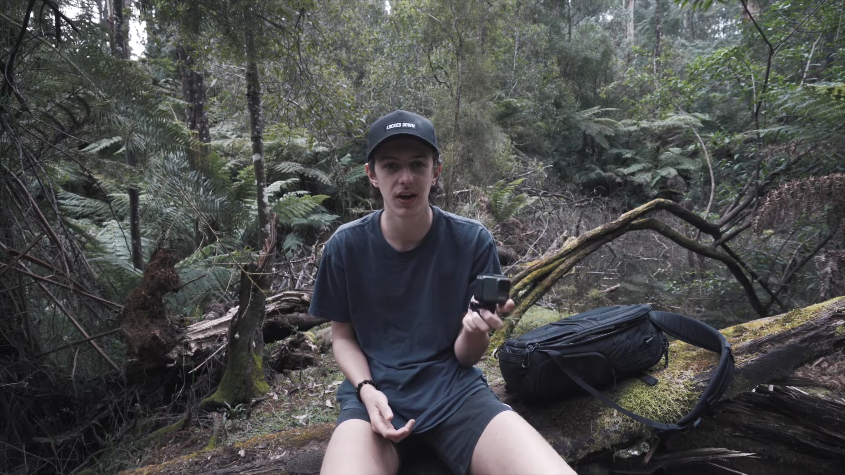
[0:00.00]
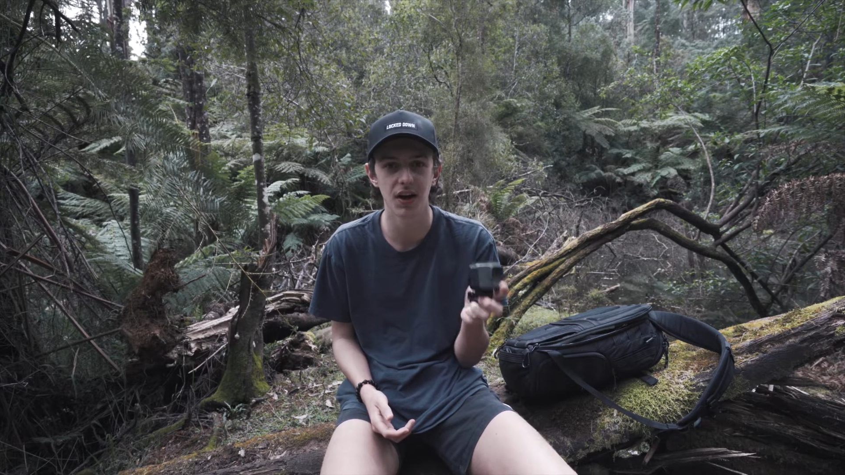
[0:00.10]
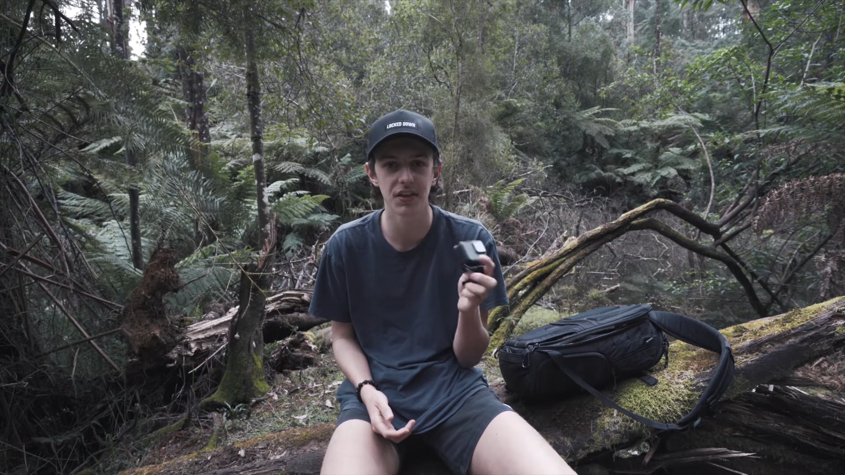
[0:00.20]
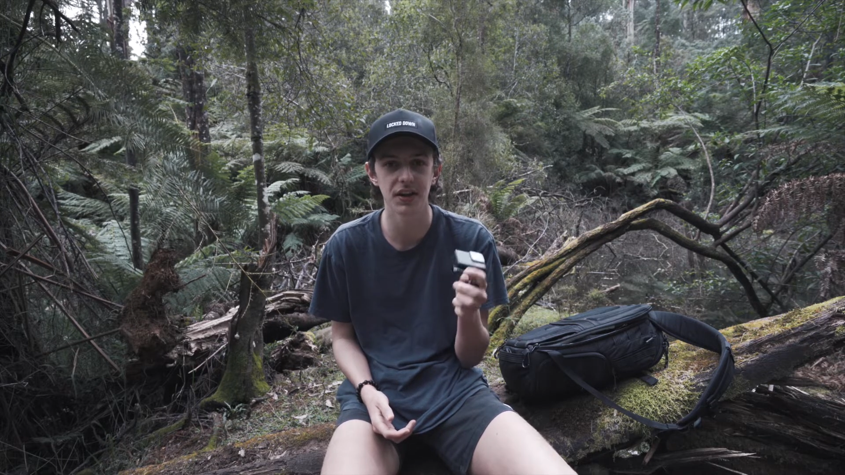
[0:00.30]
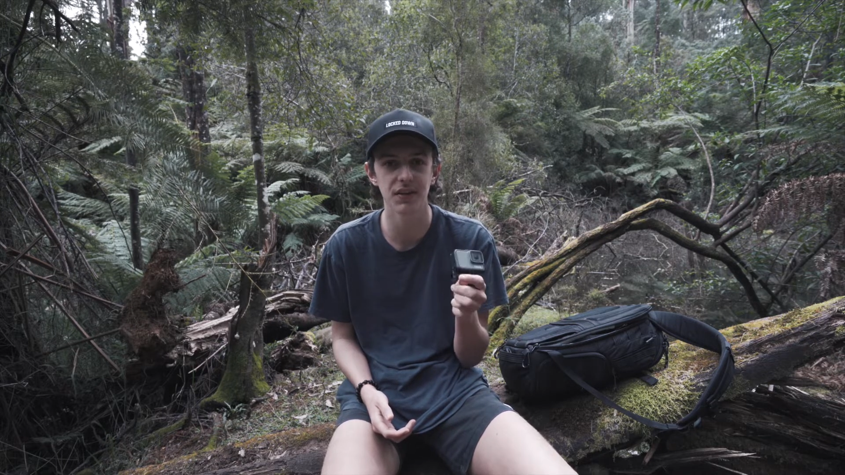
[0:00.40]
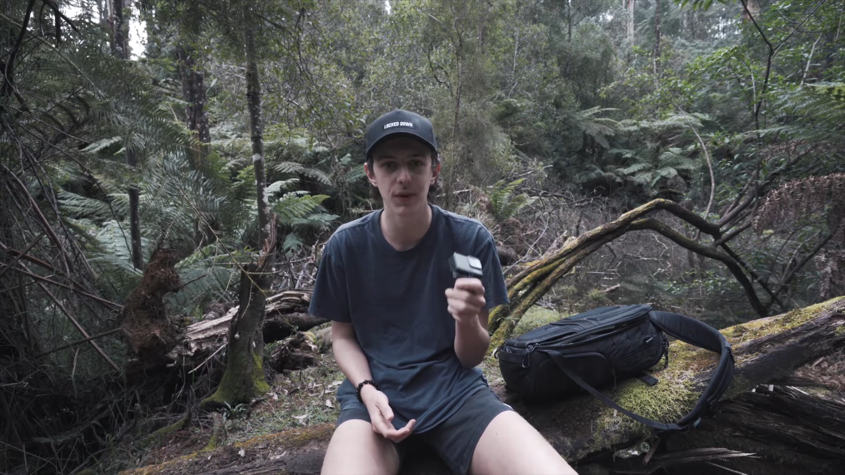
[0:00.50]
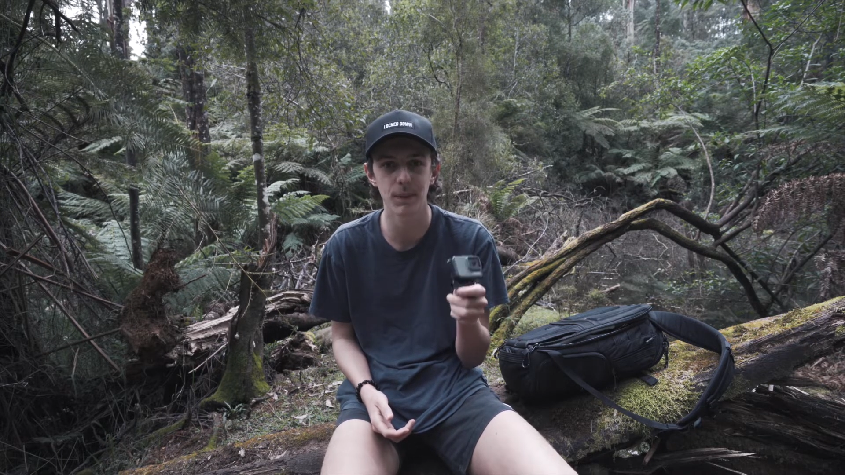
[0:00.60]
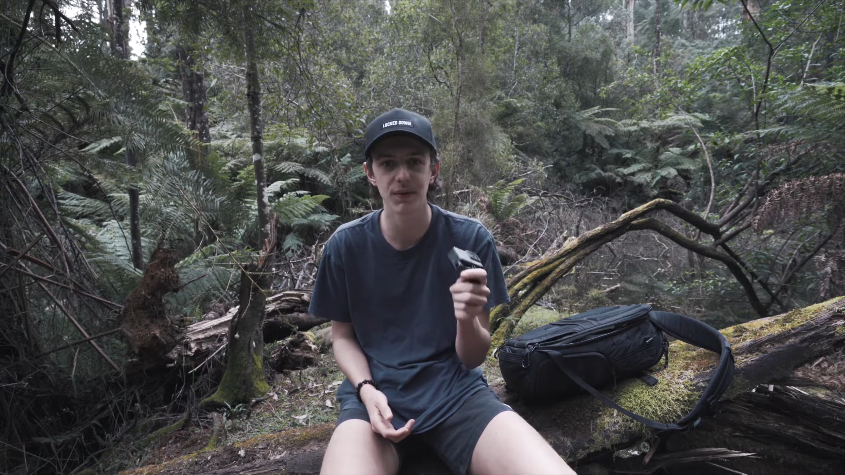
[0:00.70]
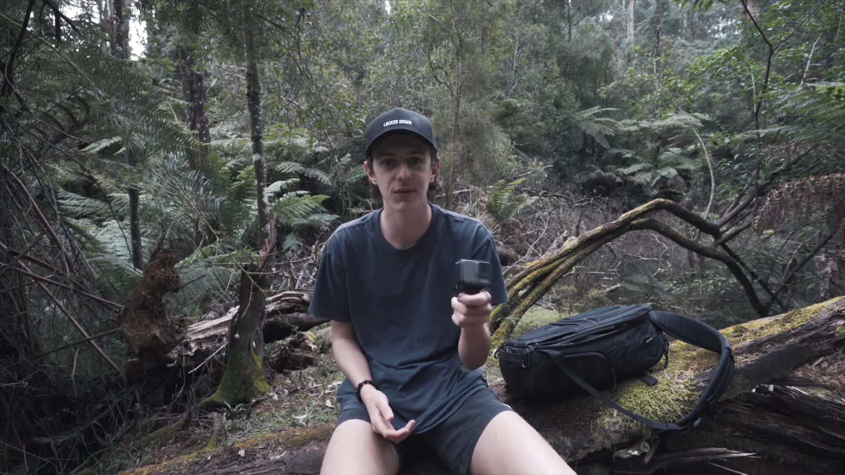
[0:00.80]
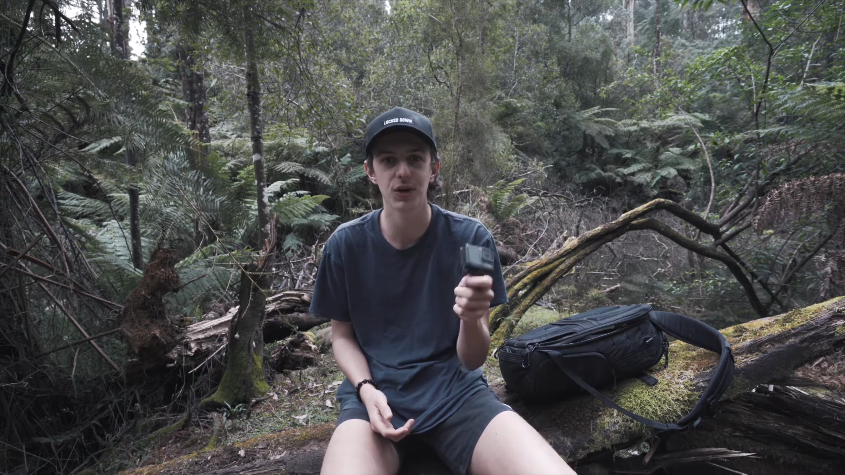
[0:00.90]
I think if
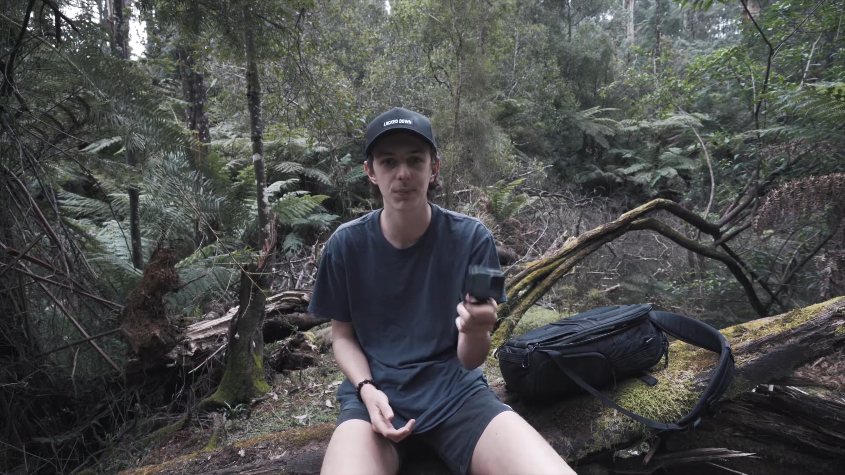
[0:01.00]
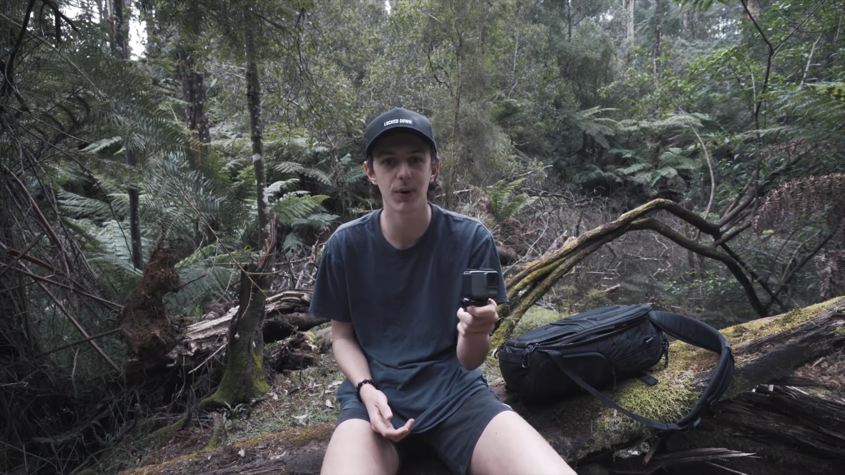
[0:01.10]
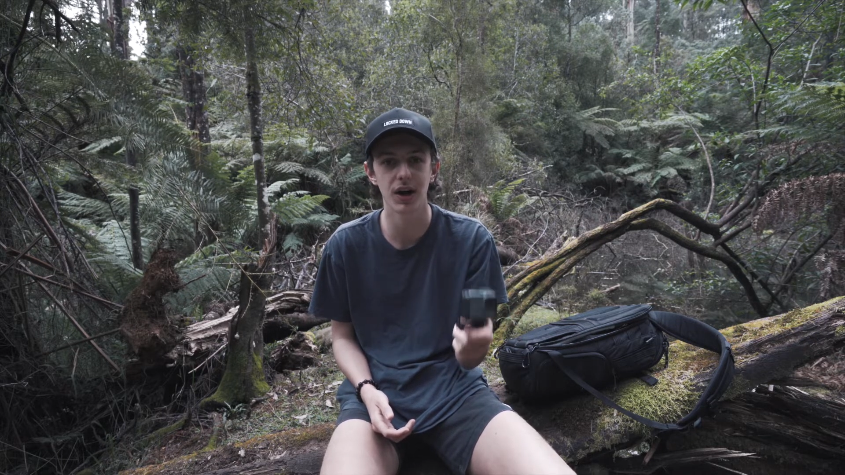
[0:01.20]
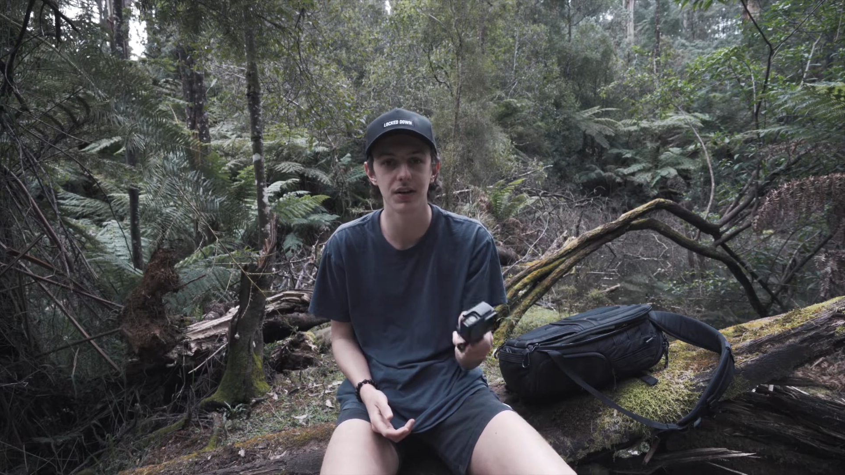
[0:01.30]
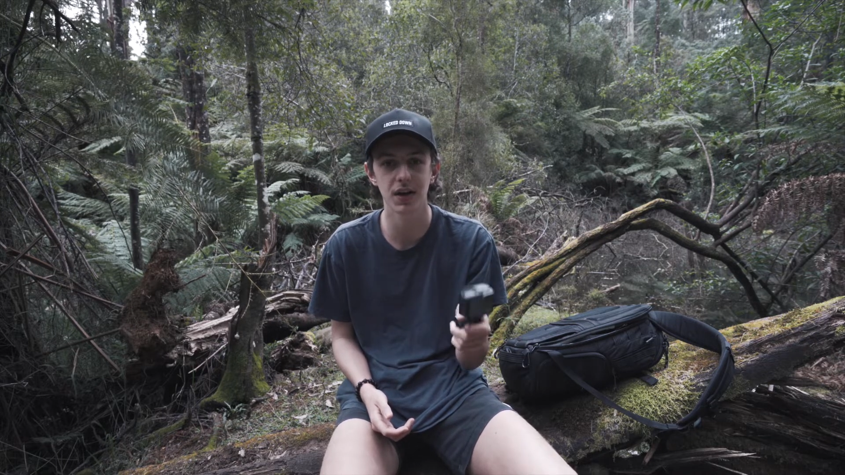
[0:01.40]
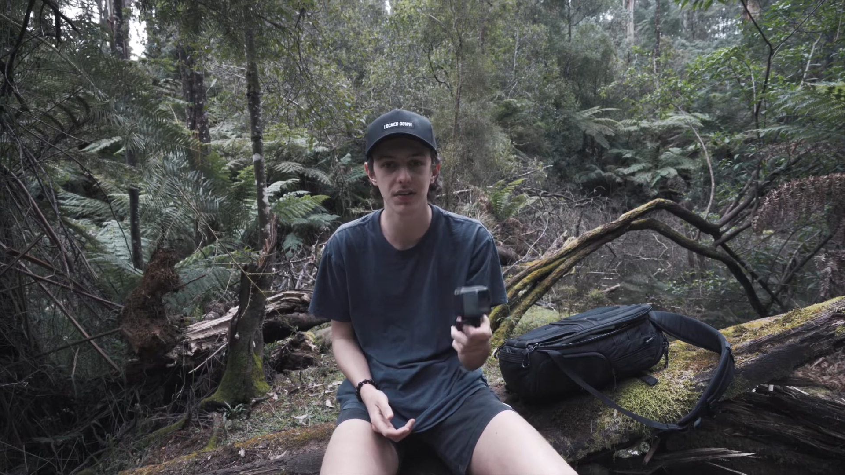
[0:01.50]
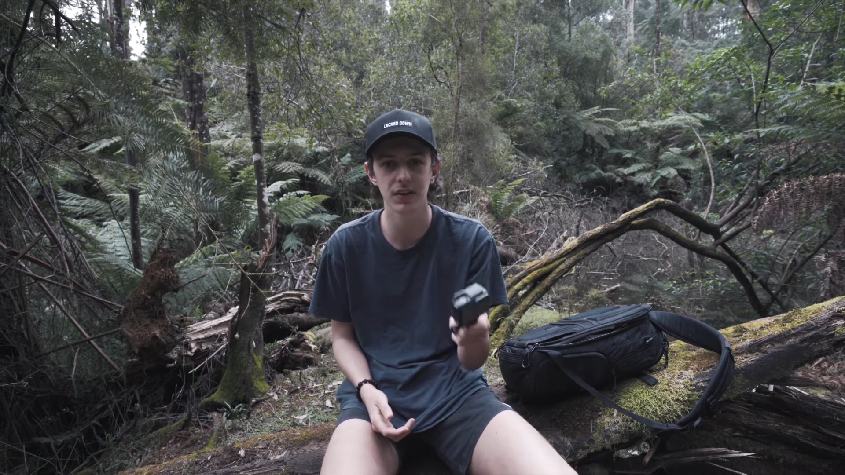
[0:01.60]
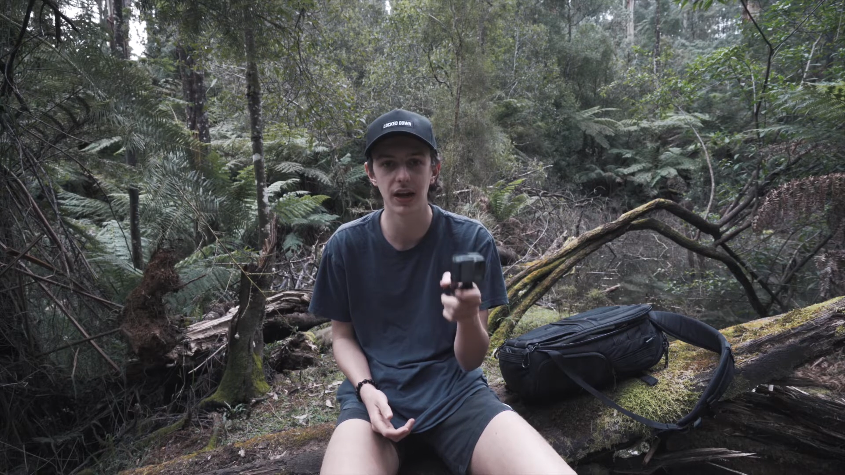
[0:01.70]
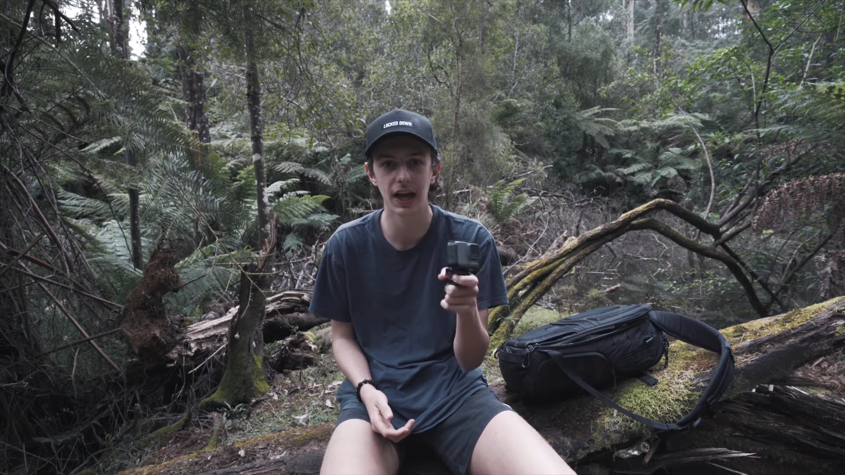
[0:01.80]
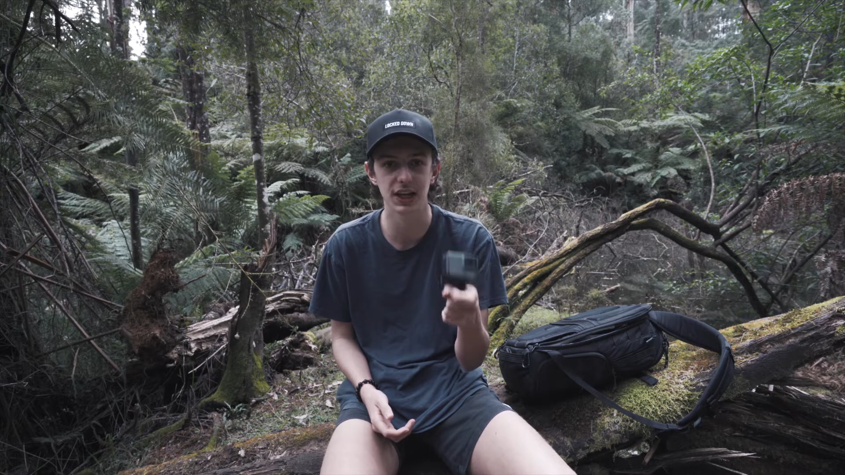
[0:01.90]
I'm ever going to buy
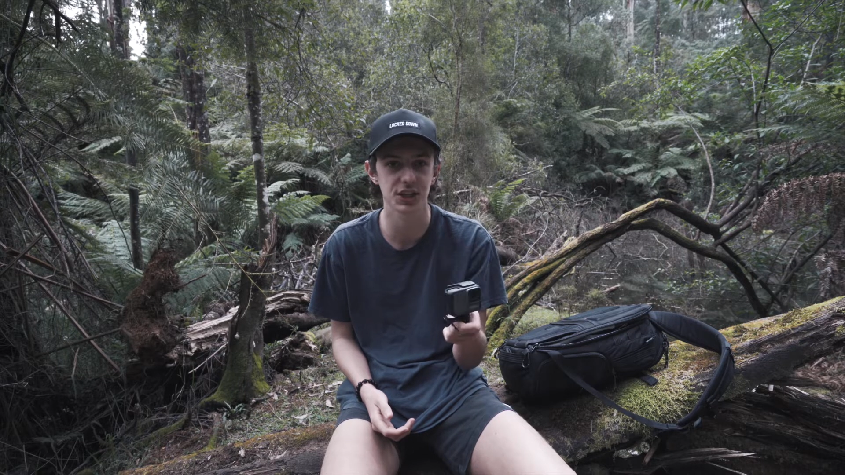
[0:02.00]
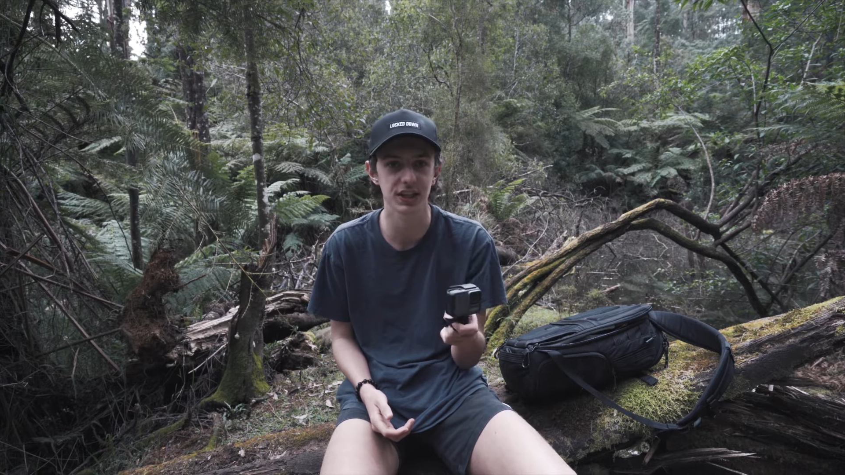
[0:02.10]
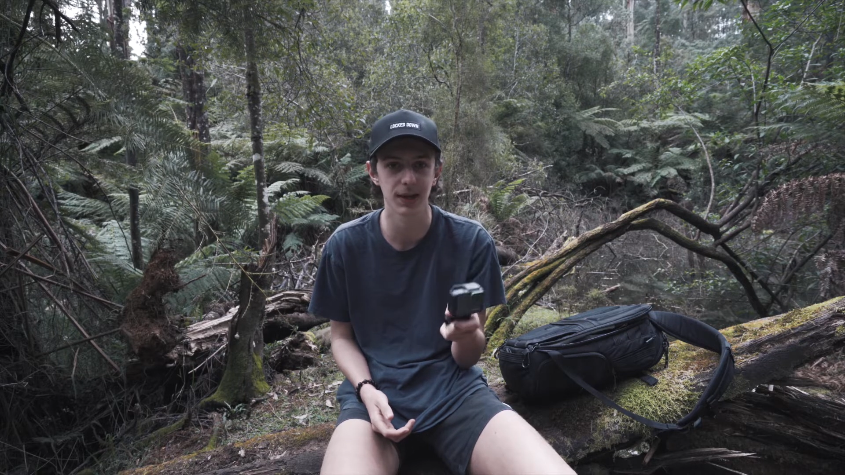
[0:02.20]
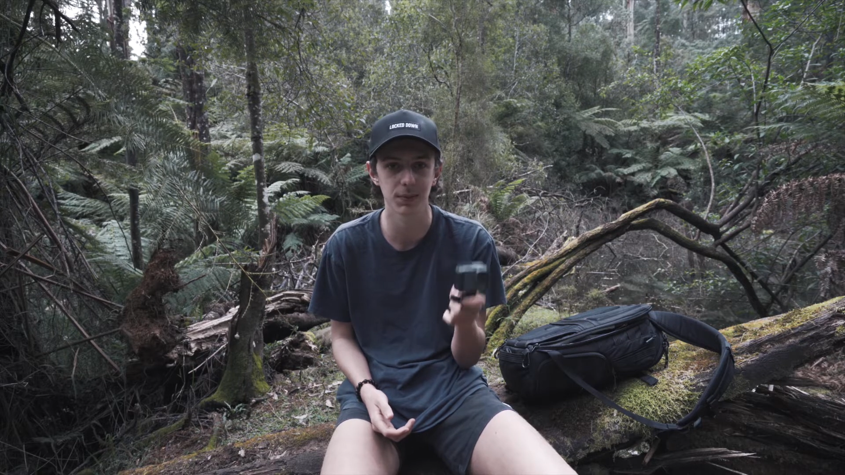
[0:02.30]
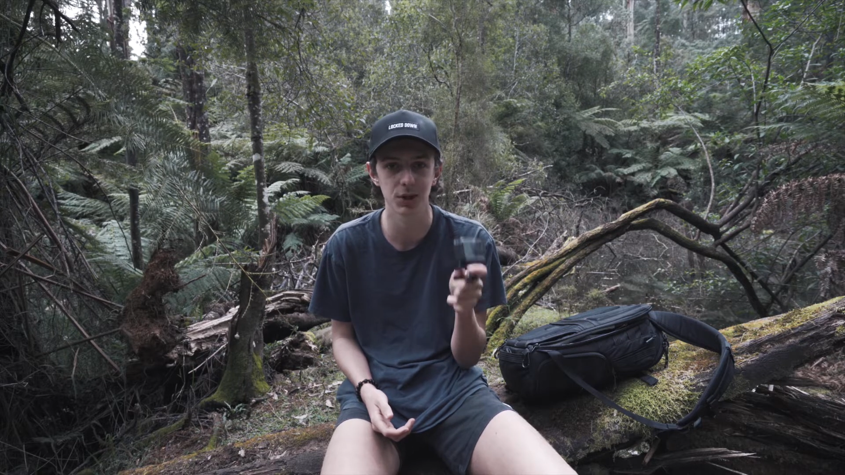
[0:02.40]
another action cam,